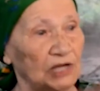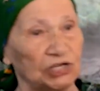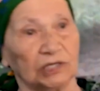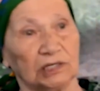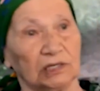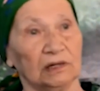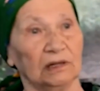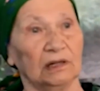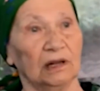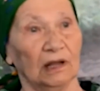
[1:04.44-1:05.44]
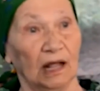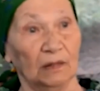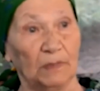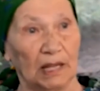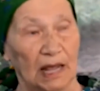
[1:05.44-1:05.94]
down,
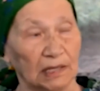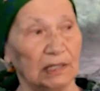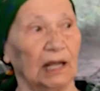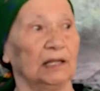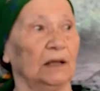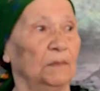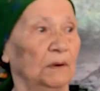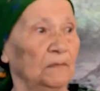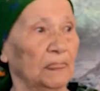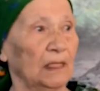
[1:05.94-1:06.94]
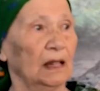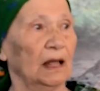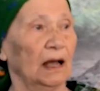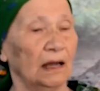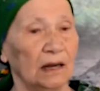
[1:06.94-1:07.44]
this German started shooting
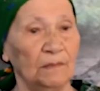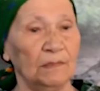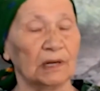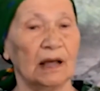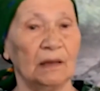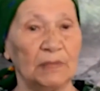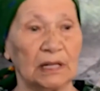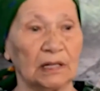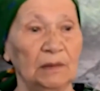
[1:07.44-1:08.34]
at us behind.